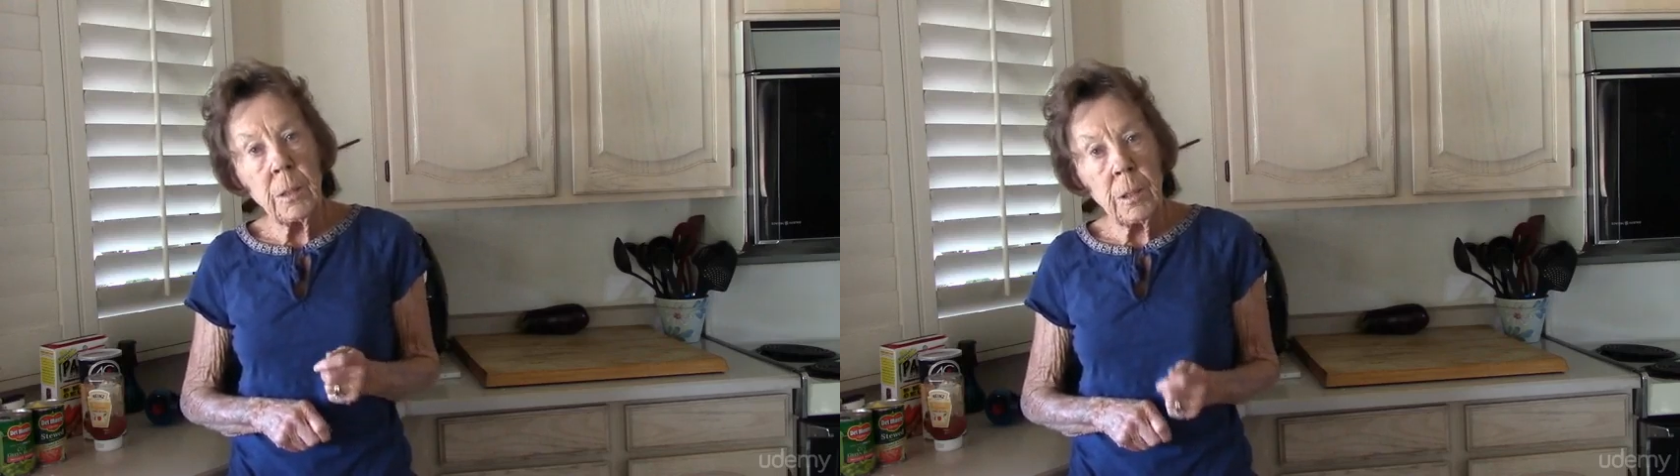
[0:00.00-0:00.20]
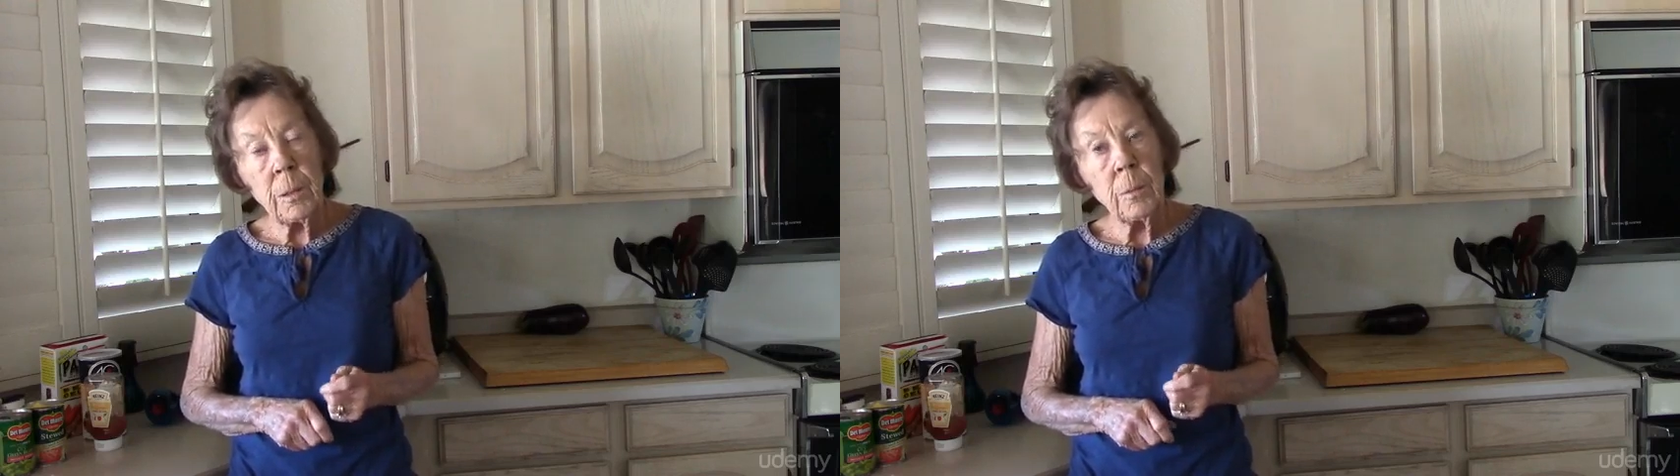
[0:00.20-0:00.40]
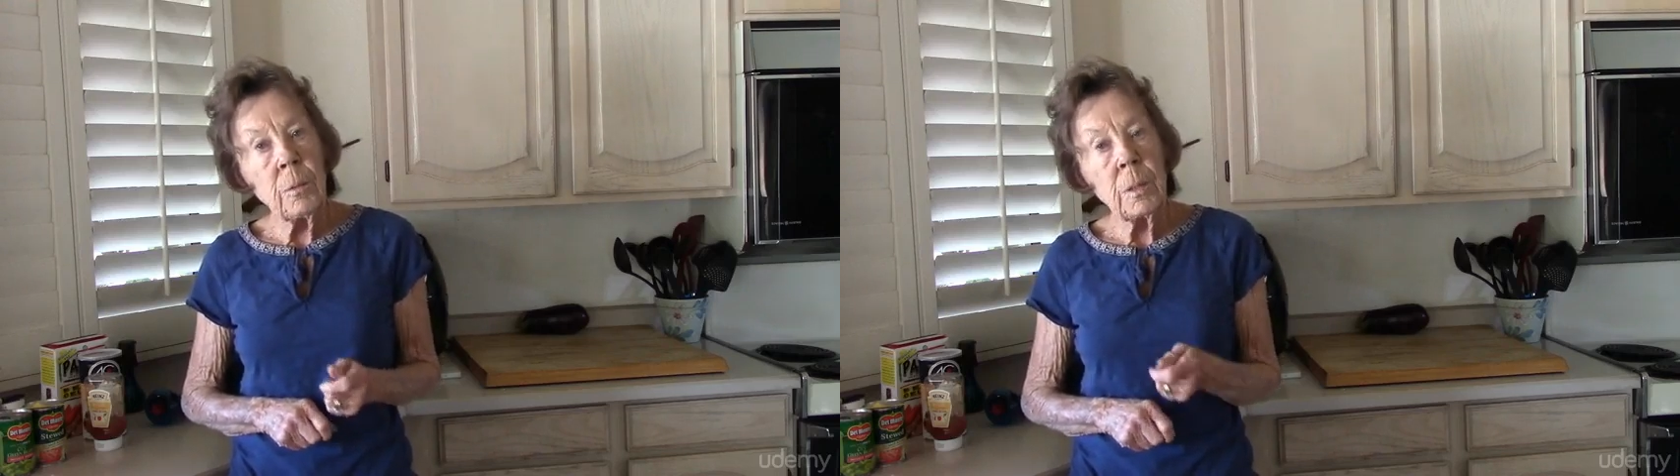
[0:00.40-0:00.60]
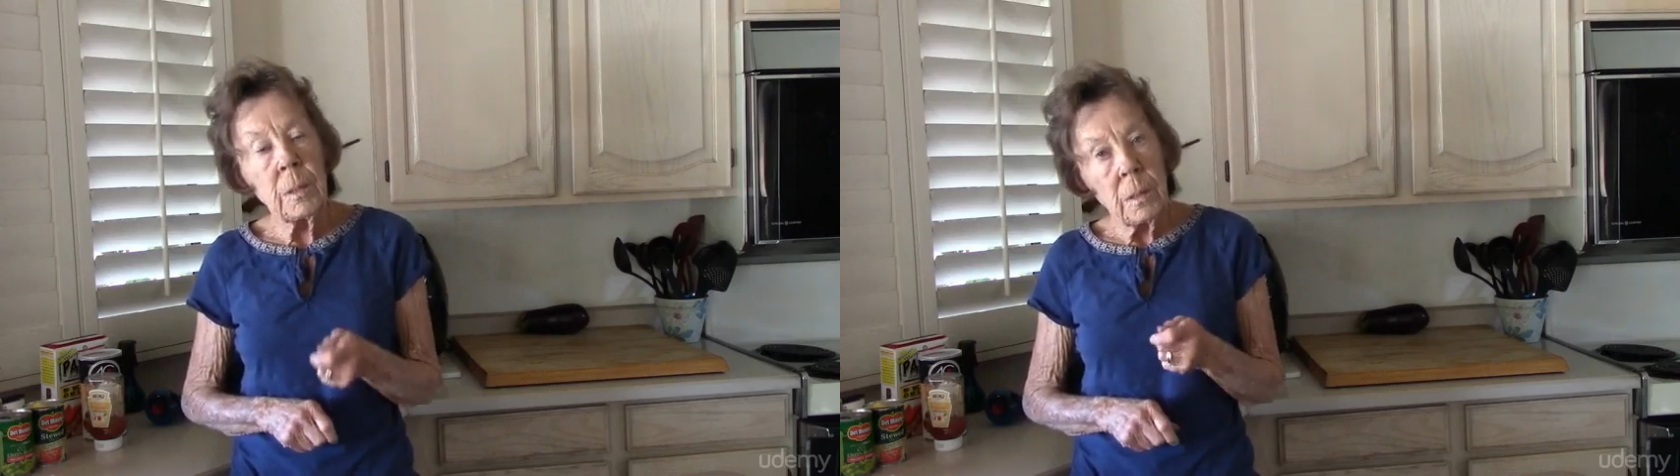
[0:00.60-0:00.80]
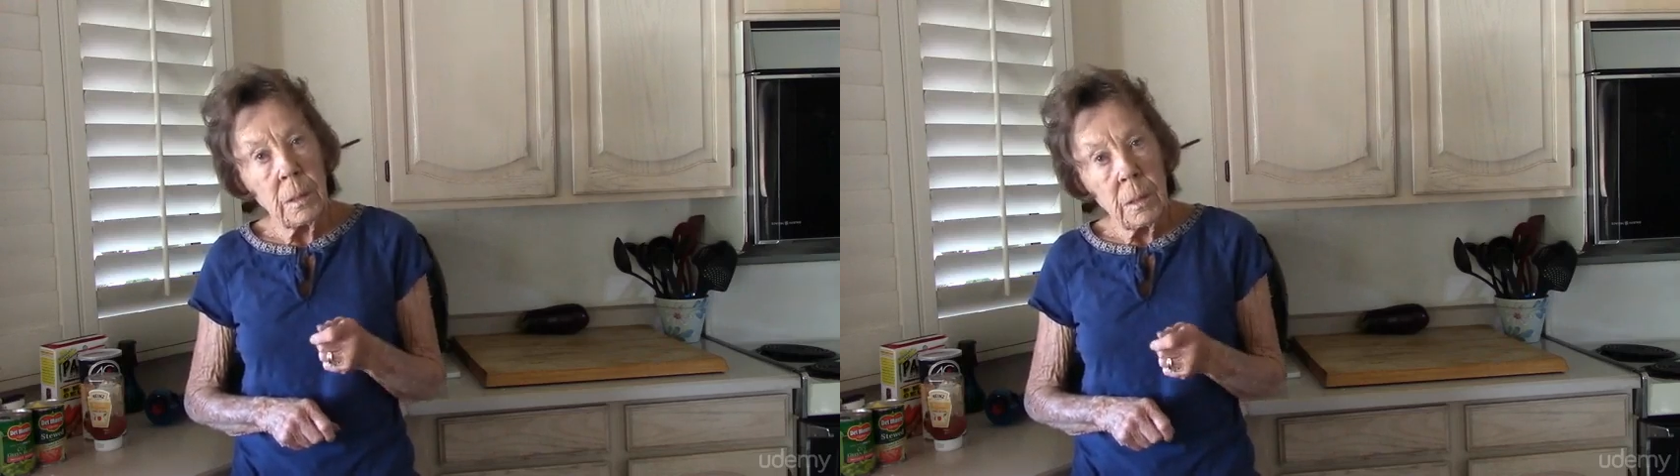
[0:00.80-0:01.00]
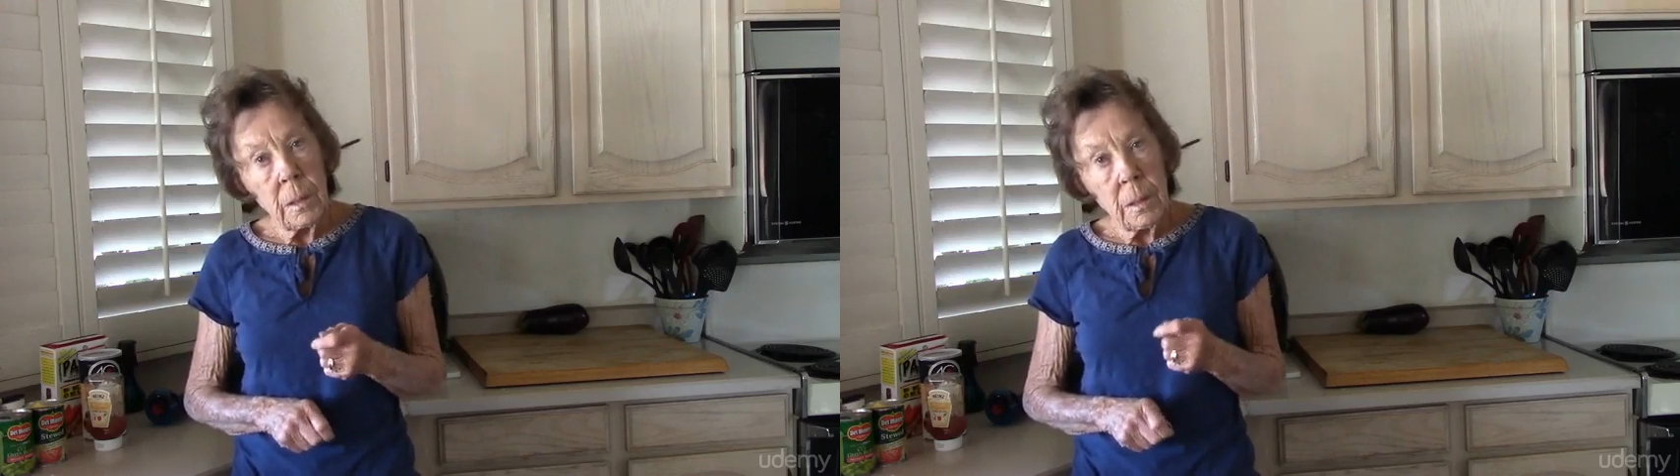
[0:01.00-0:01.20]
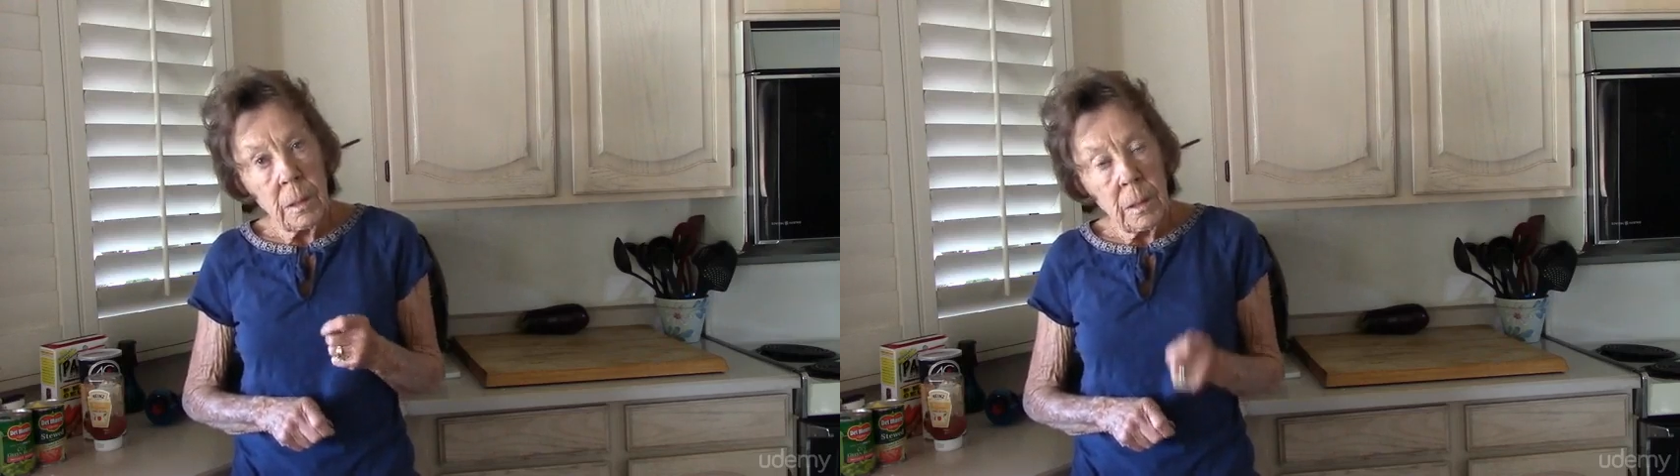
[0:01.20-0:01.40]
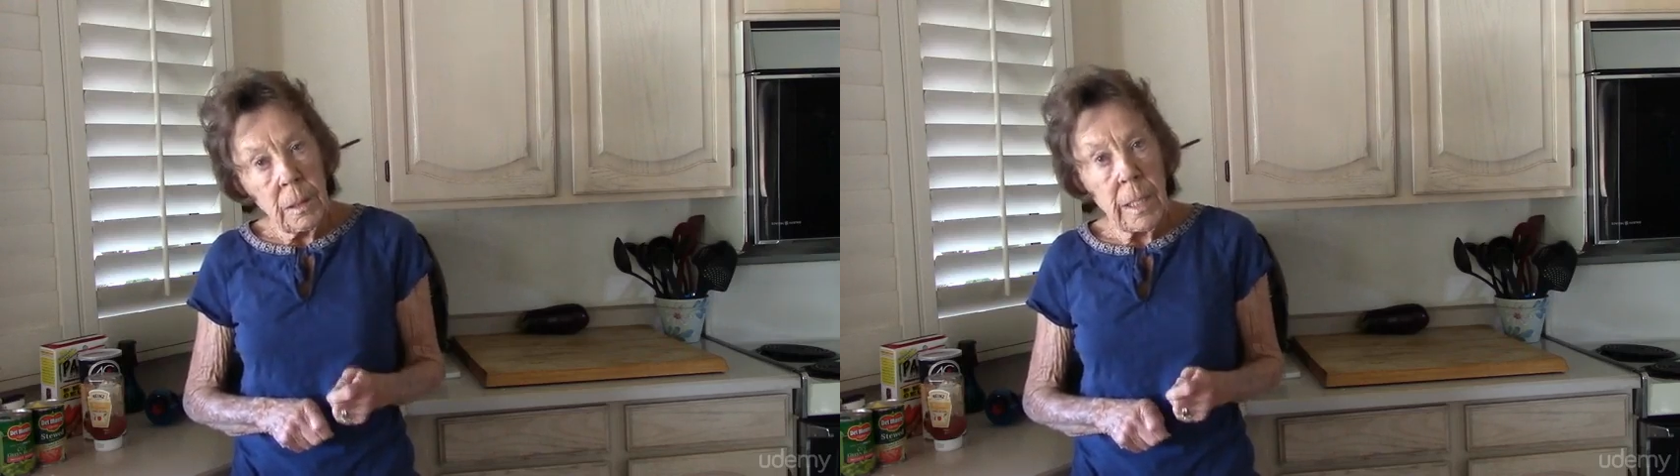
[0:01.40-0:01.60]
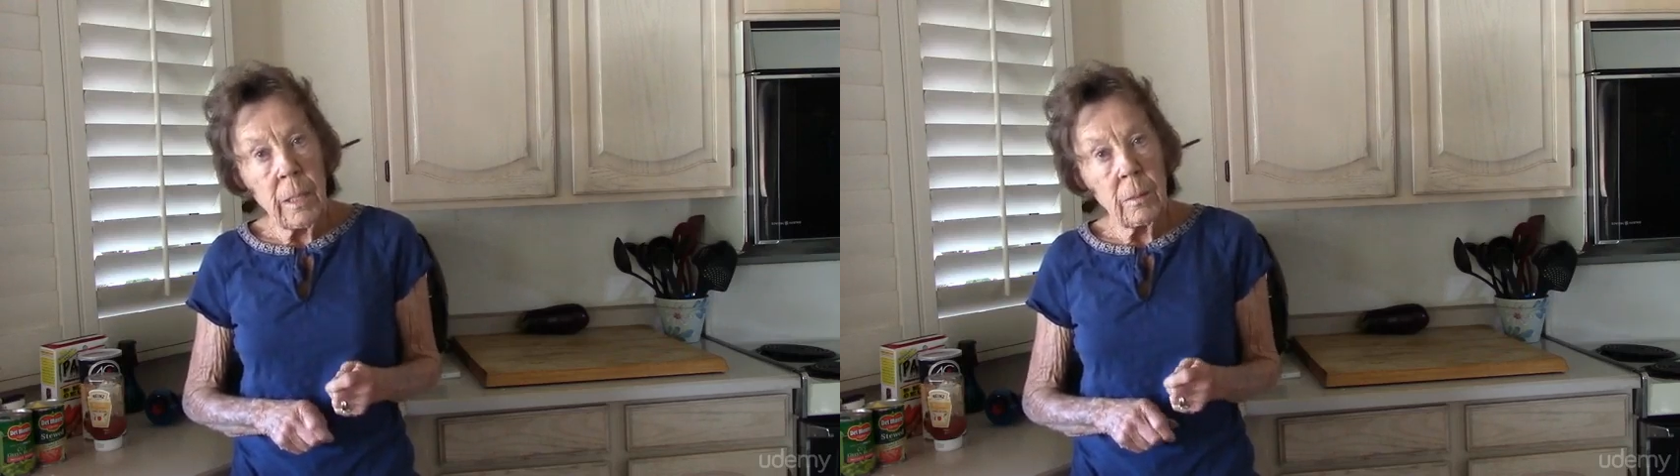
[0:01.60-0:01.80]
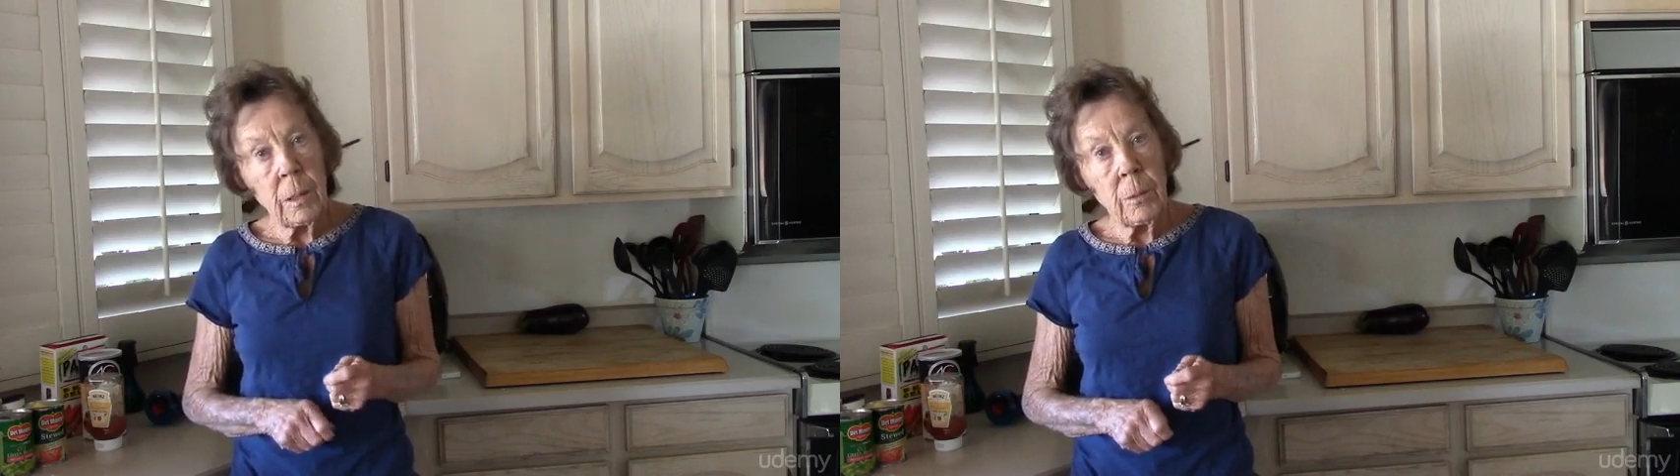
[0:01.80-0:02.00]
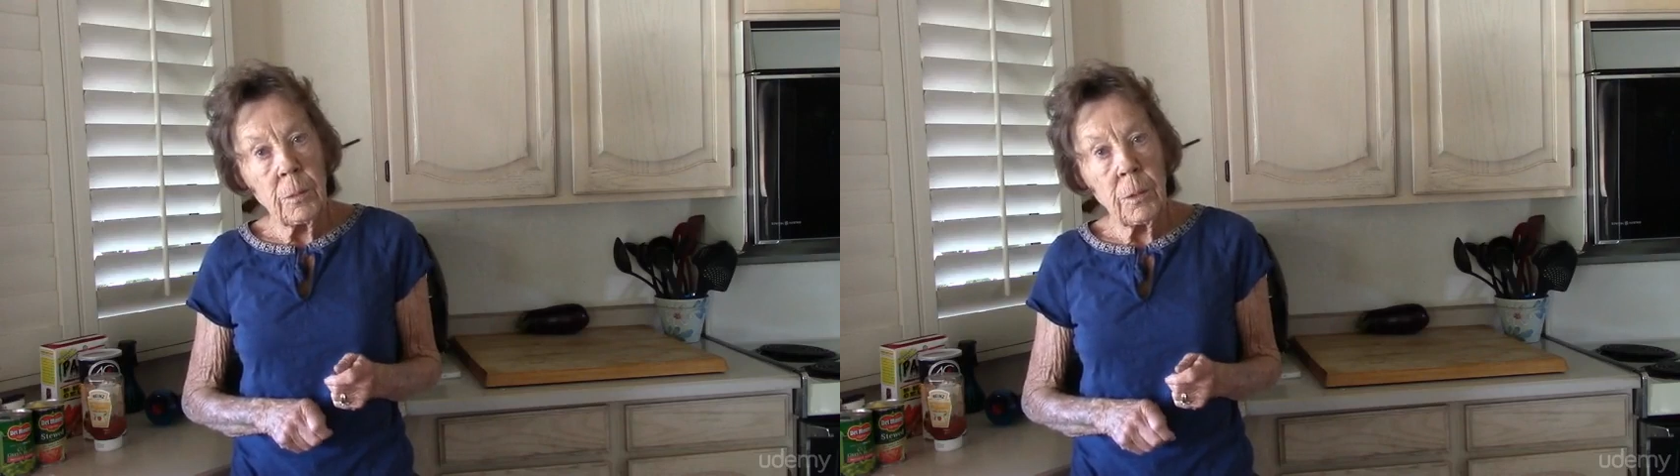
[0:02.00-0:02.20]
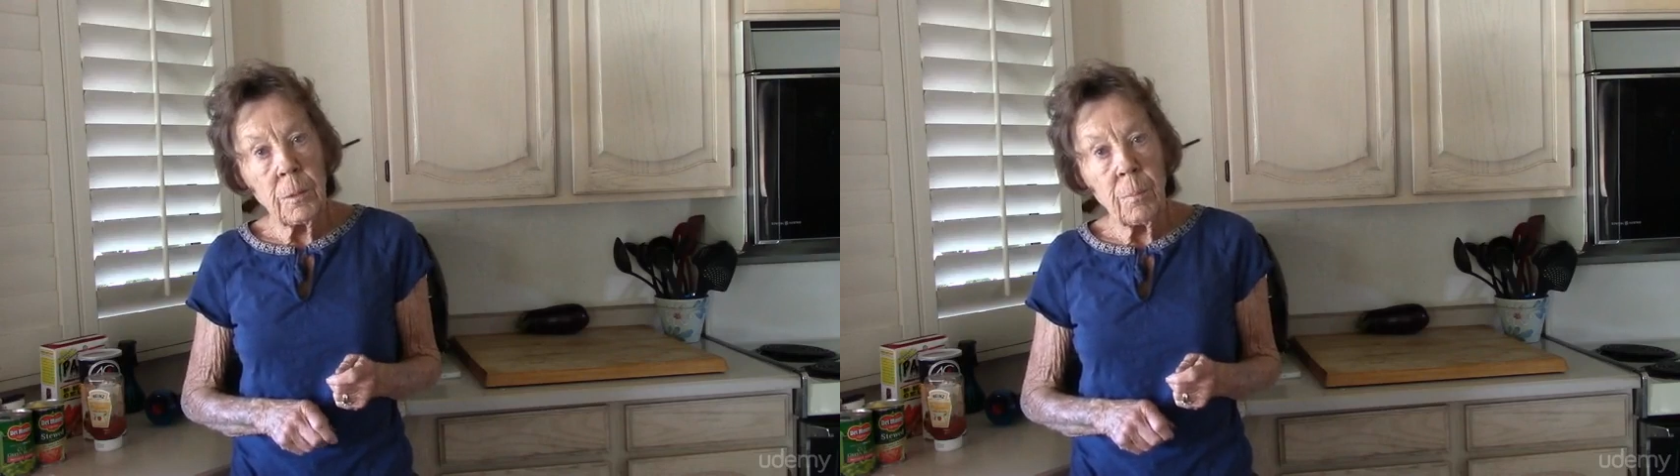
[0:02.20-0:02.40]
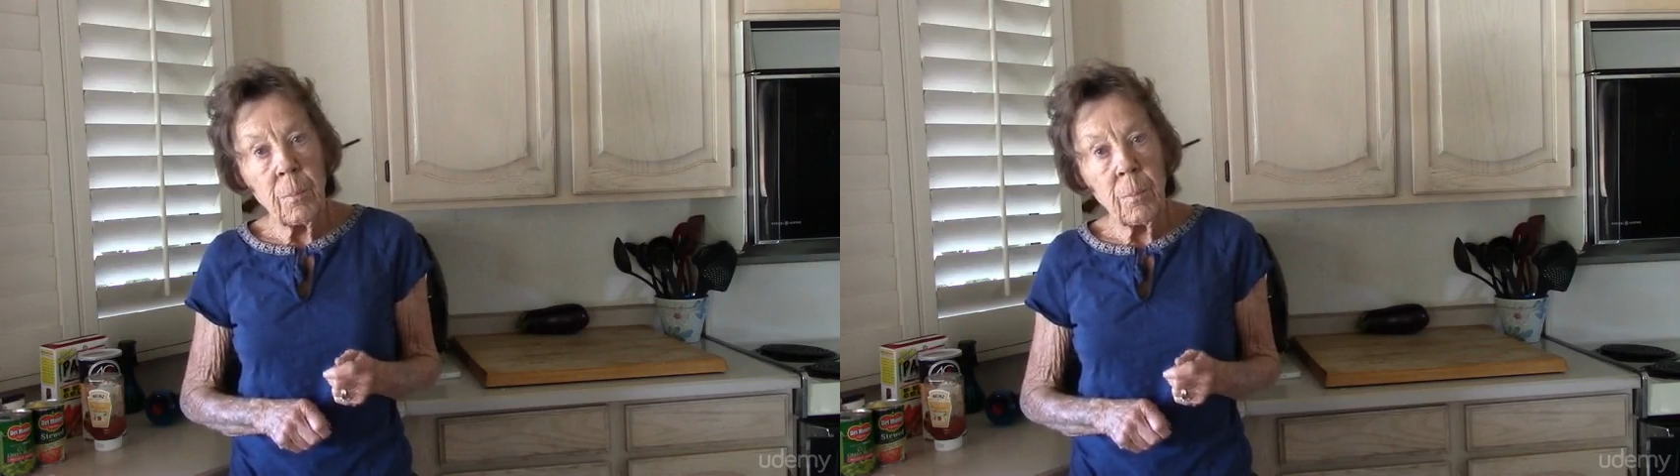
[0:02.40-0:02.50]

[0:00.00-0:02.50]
2 downloads.